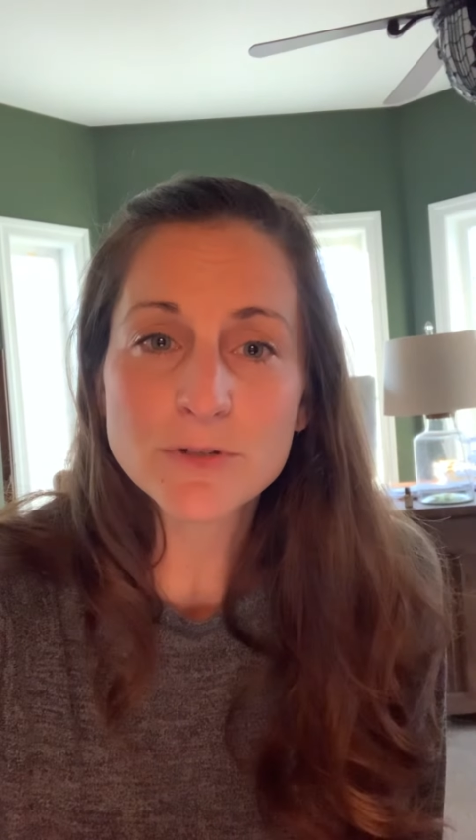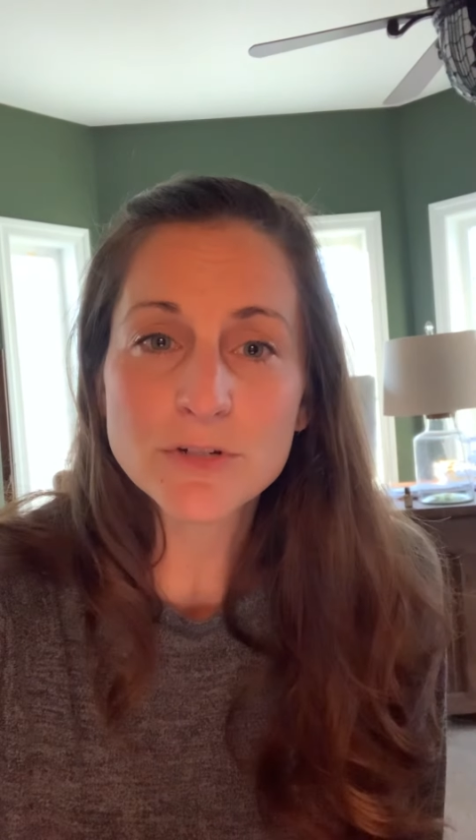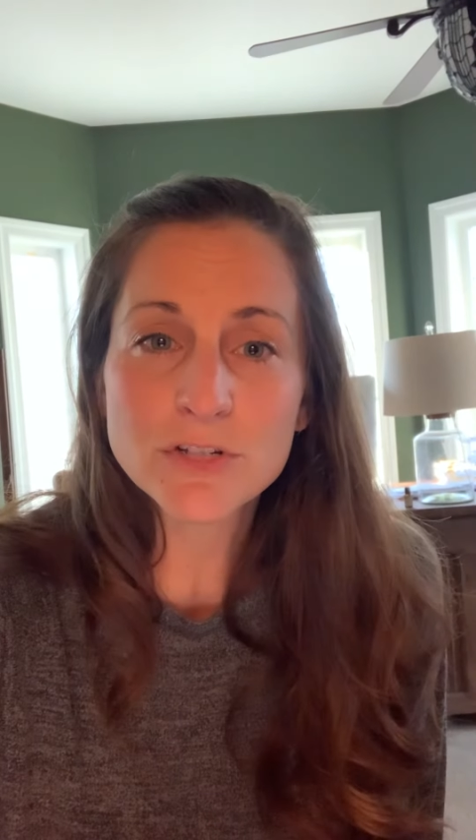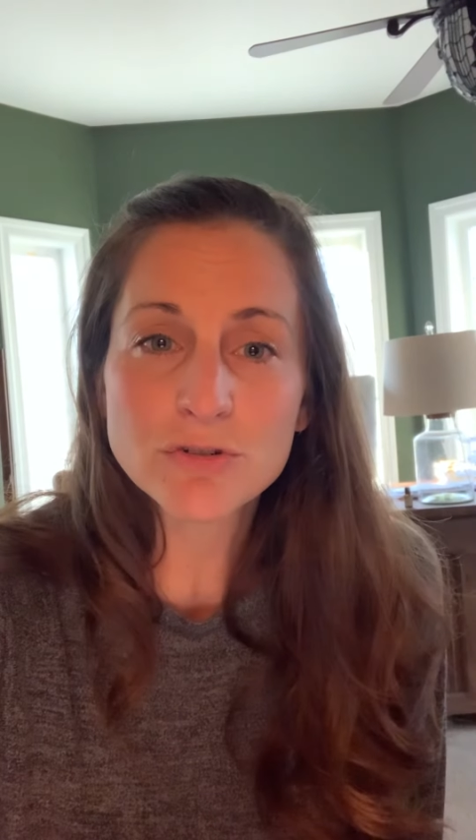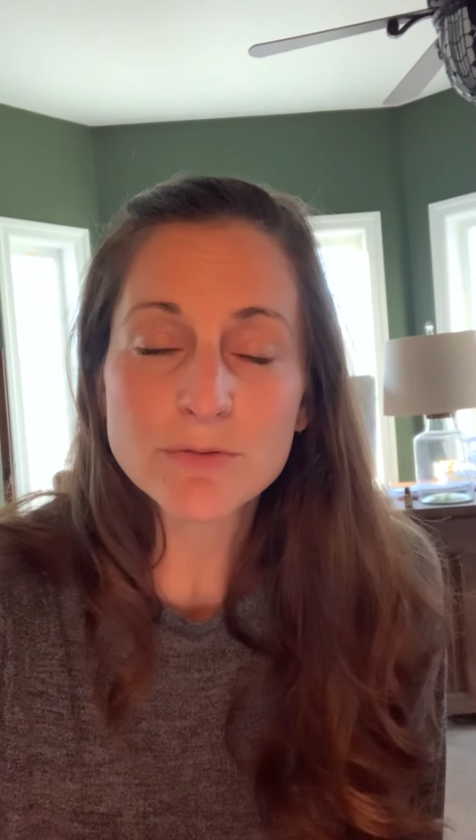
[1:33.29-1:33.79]

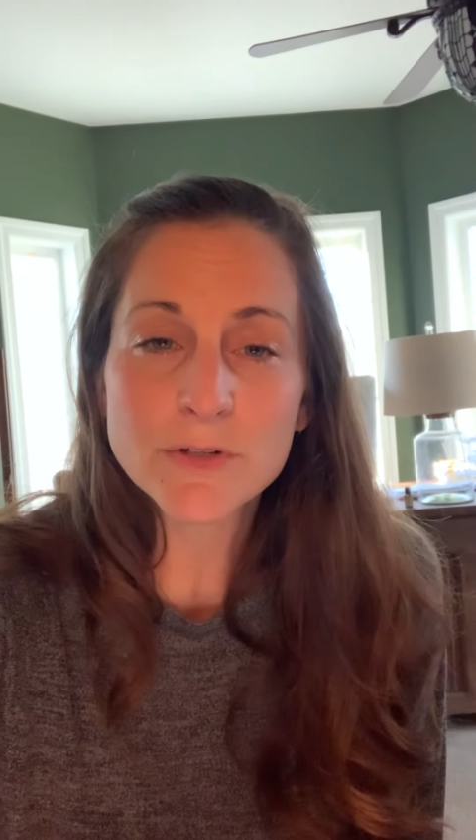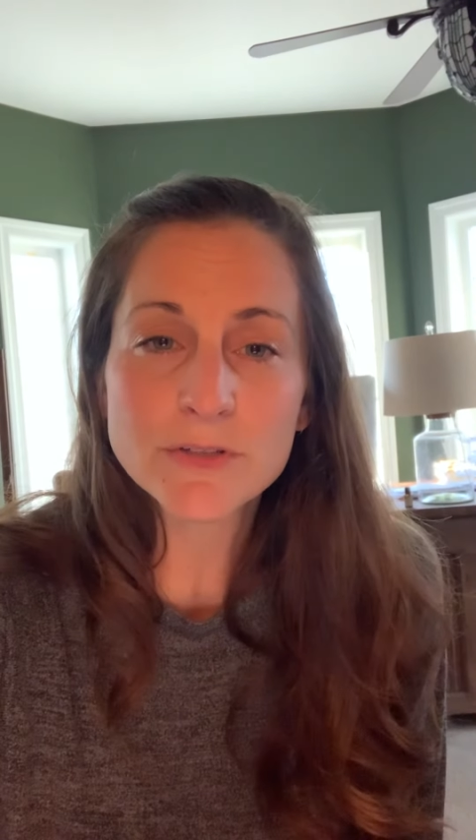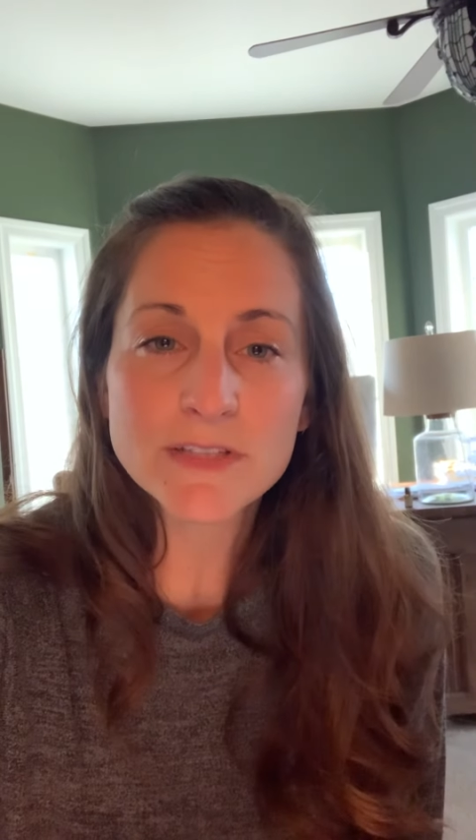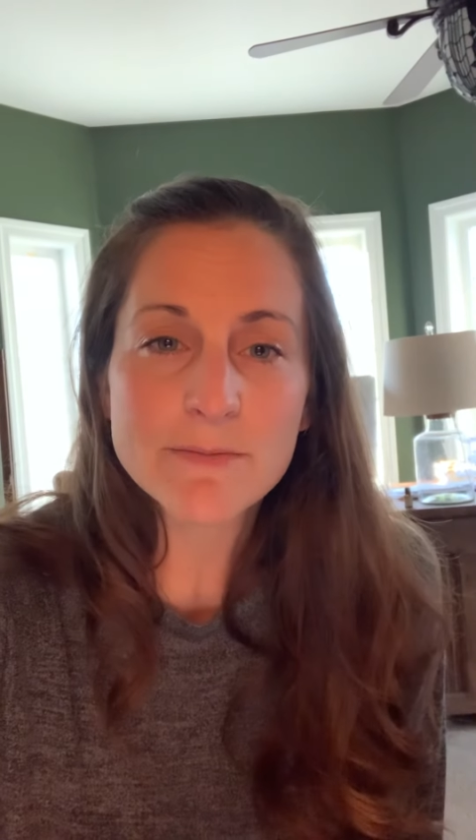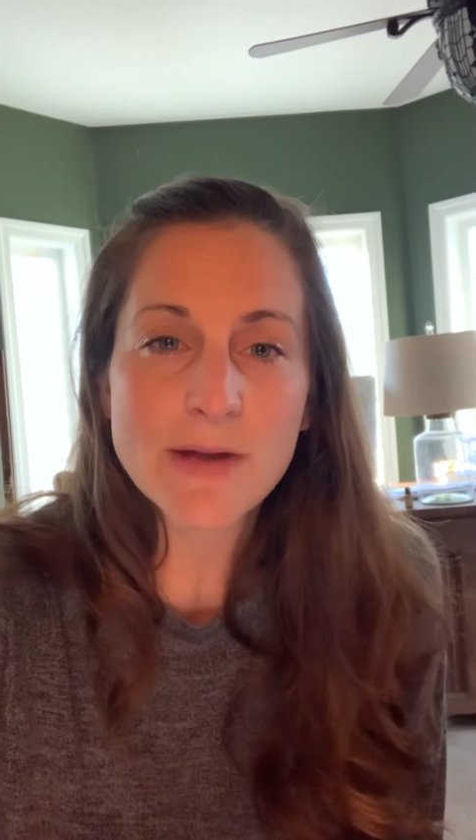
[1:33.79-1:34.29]

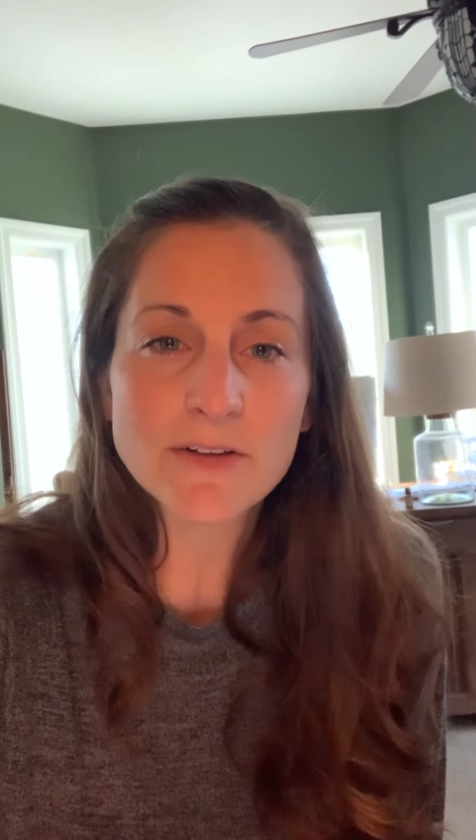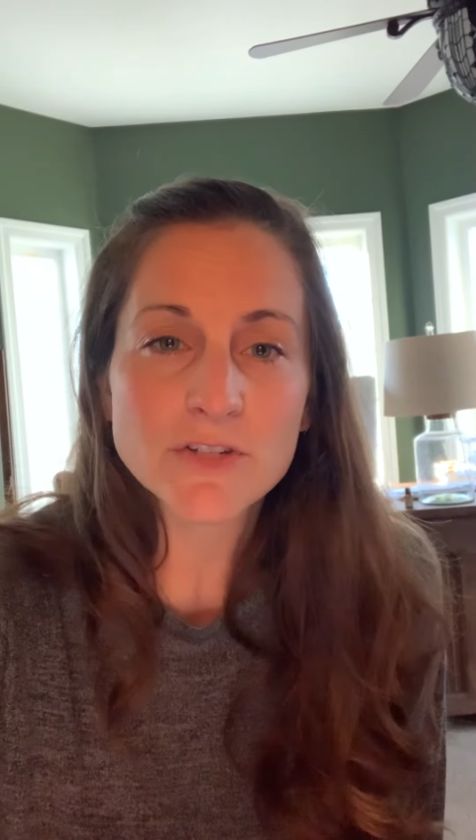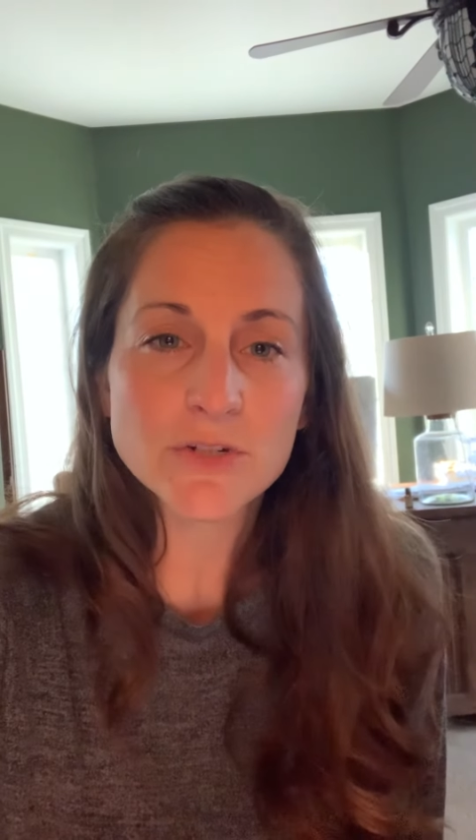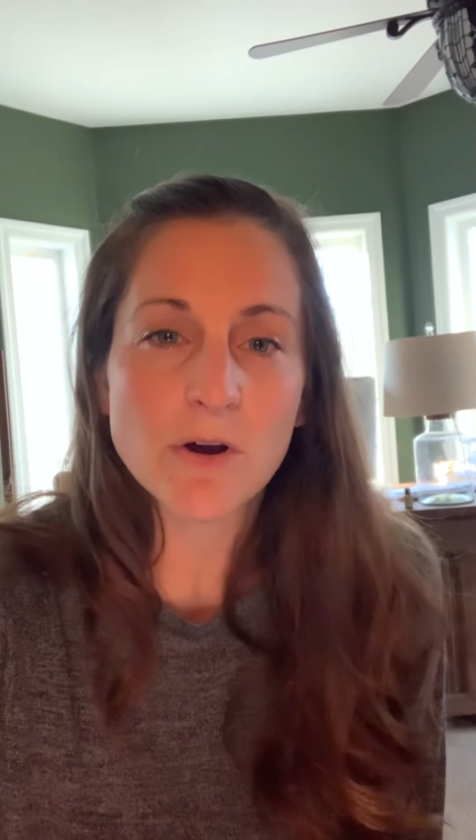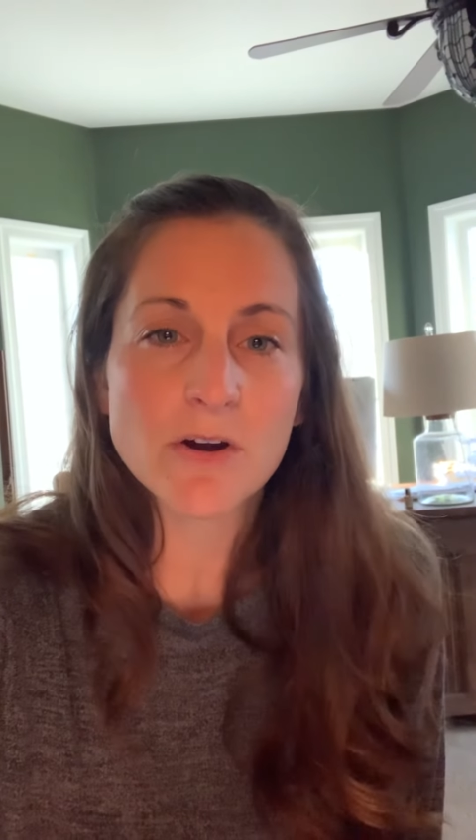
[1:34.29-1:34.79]
distributes them out
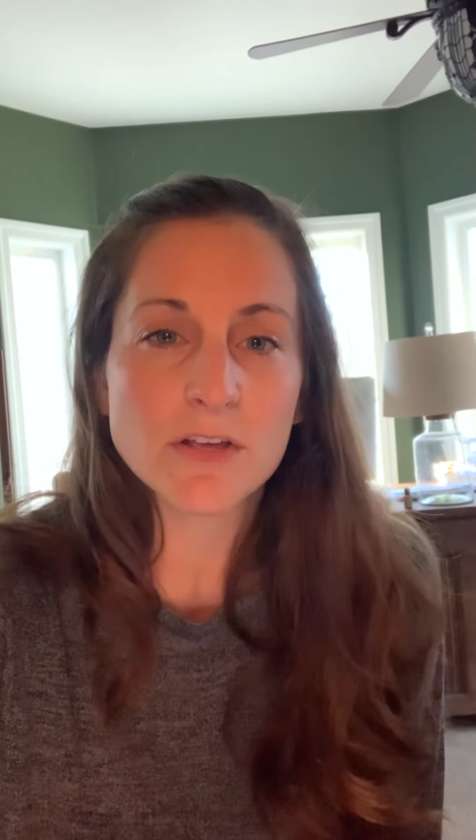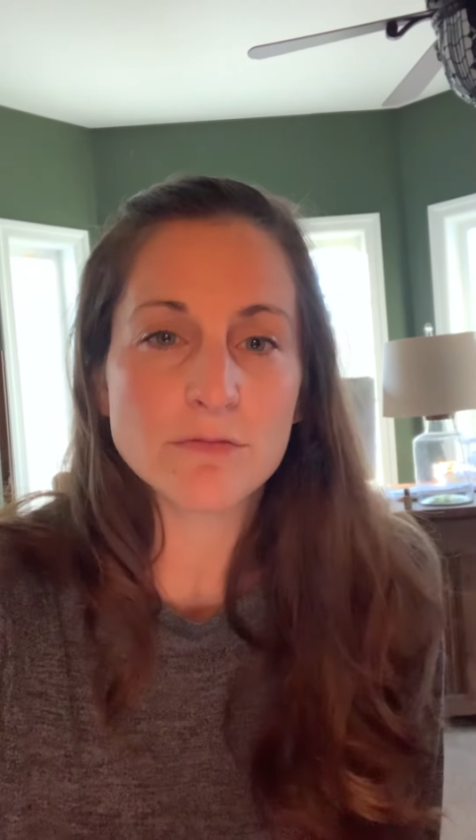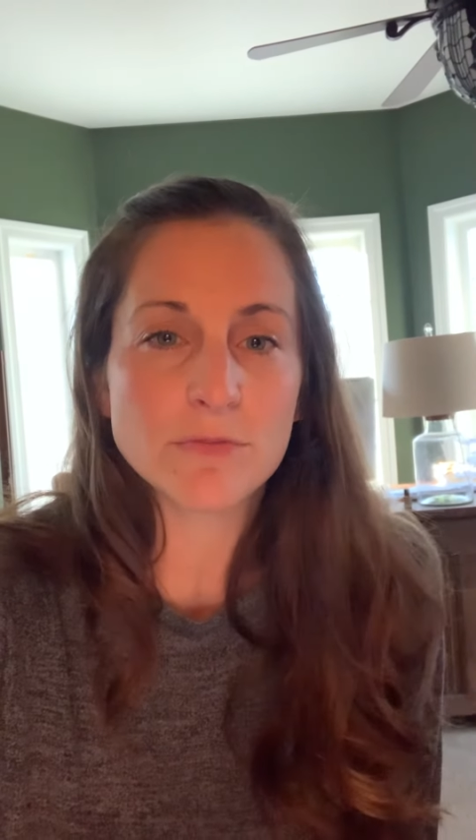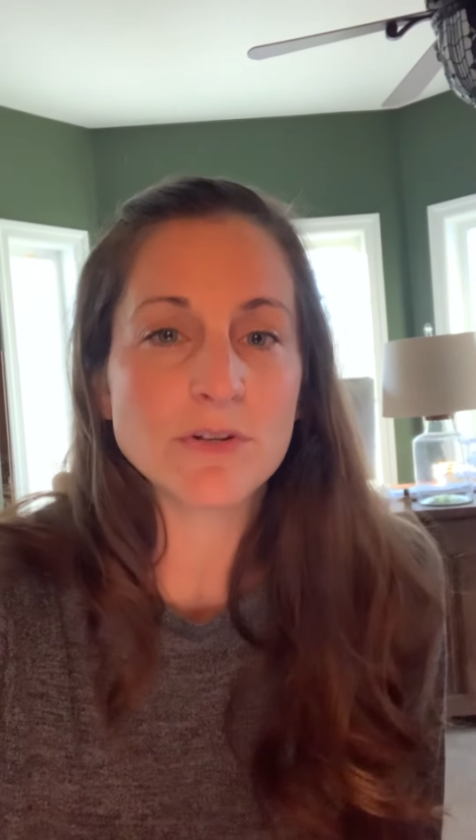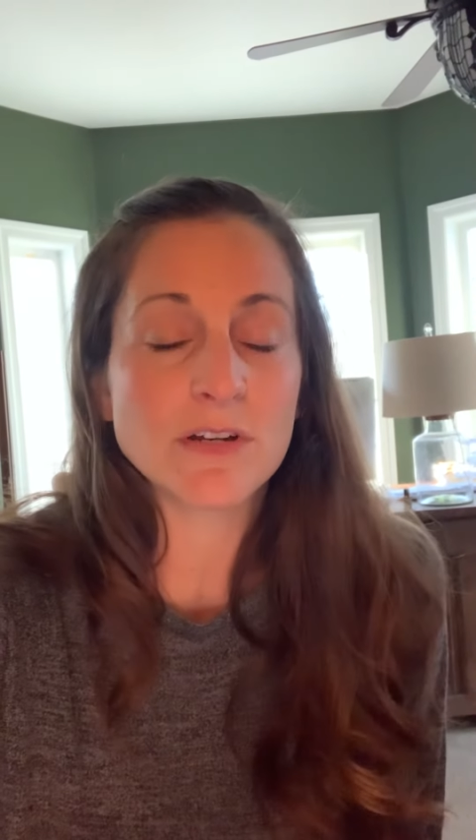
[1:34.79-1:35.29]
to our
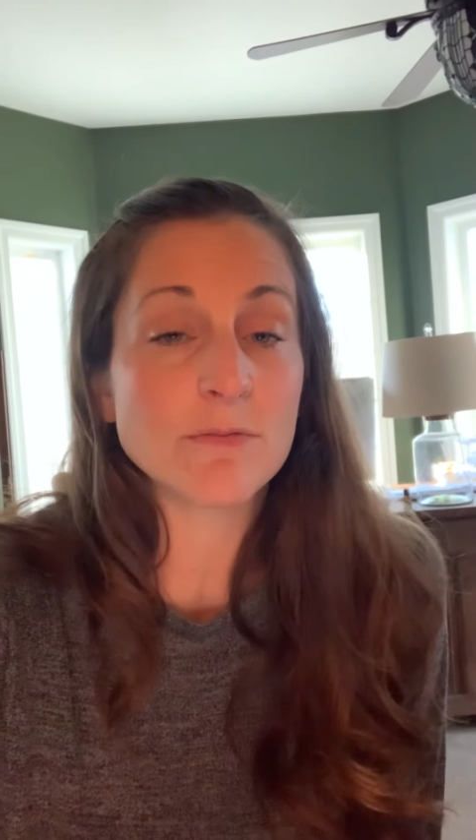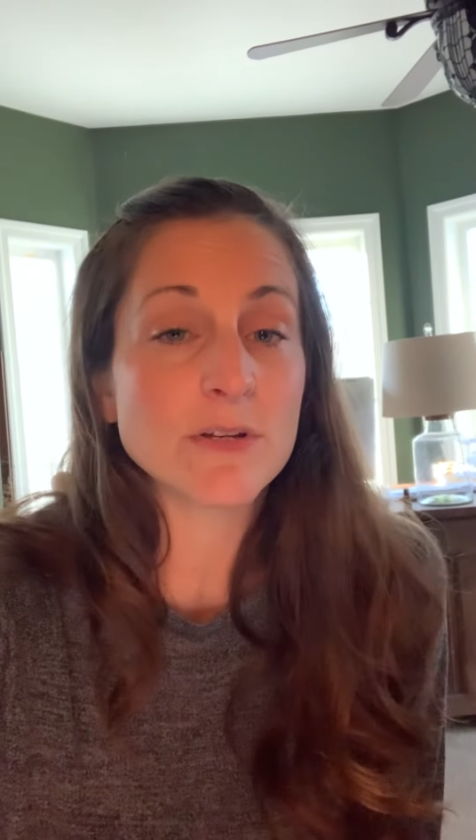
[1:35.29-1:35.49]
community,